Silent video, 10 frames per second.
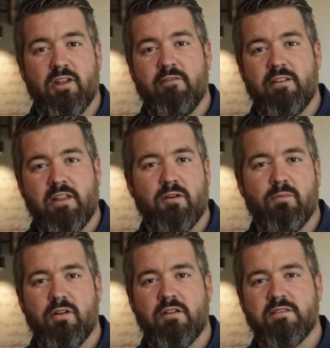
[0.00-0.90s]
loving their
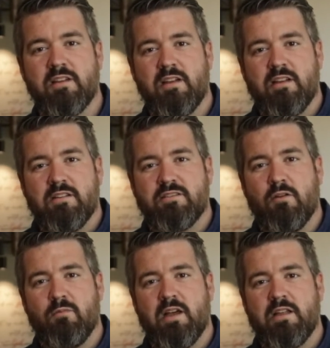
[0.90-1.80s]
books
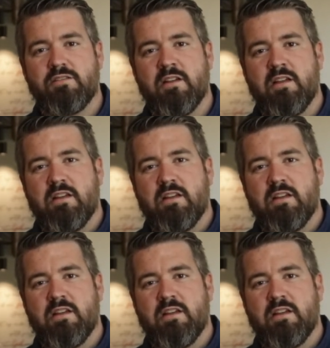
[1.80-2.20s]
so much.